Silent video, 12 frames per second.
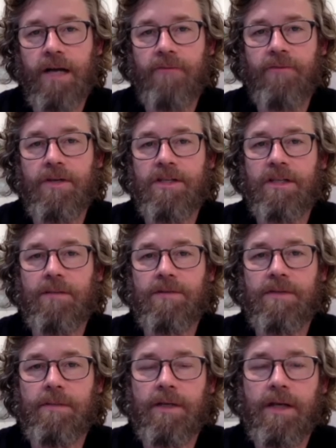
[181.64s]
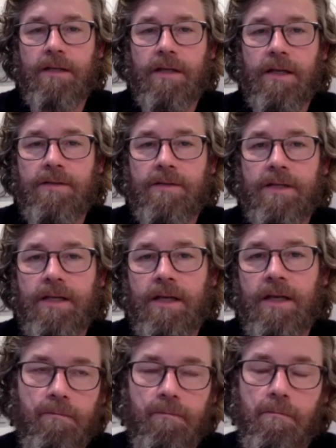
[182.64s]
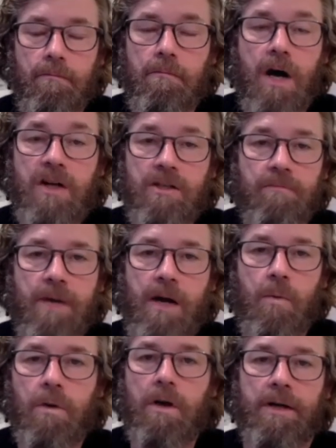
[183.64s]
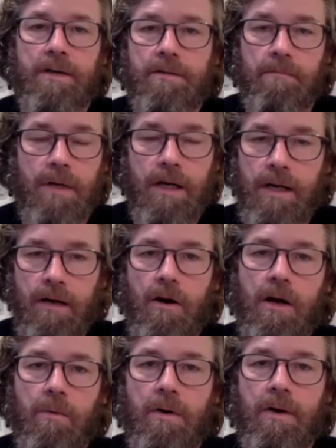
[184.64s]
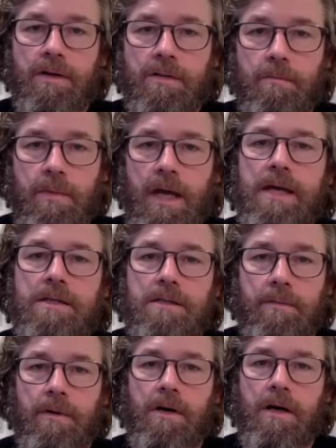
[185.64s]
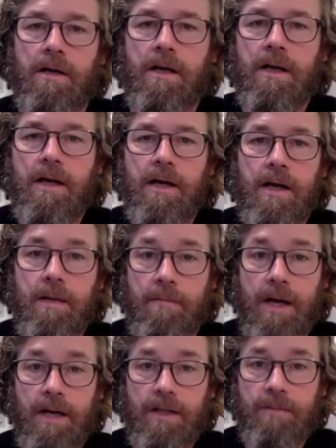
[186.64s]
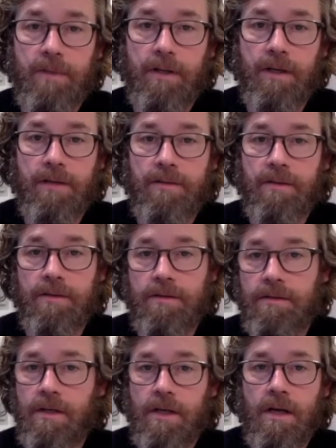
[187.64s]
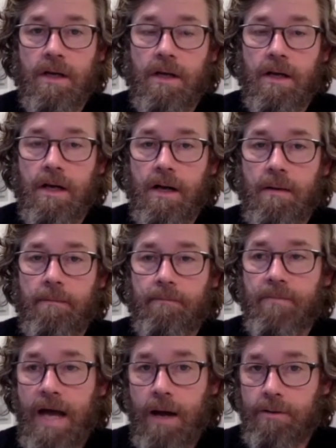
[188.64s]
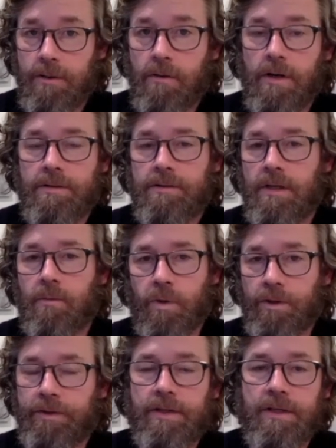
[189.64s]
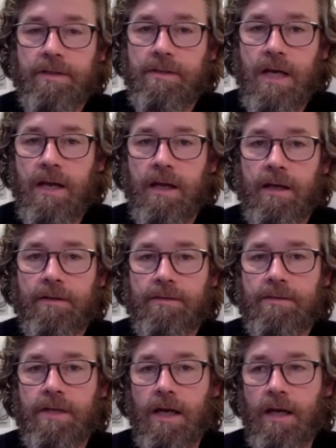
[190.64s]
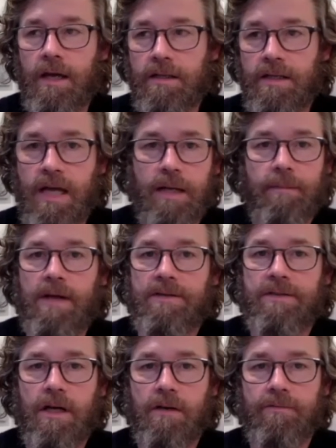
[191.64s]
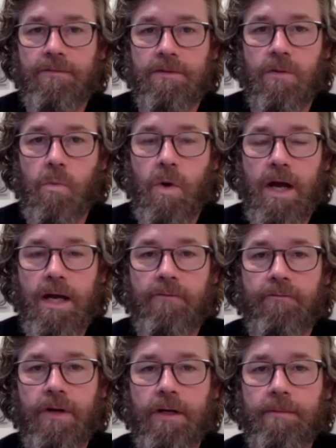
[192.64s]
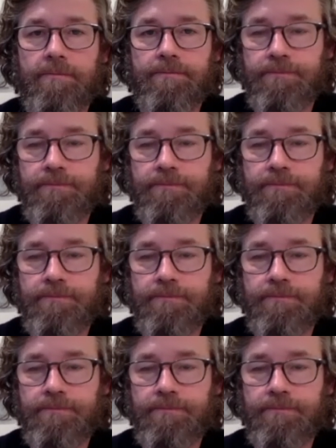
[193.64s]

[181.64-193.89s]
fishing. It was something I did as a kid. Much of my artwork is based upon my experiences outdoors in wilderness settings, and getting myself just away from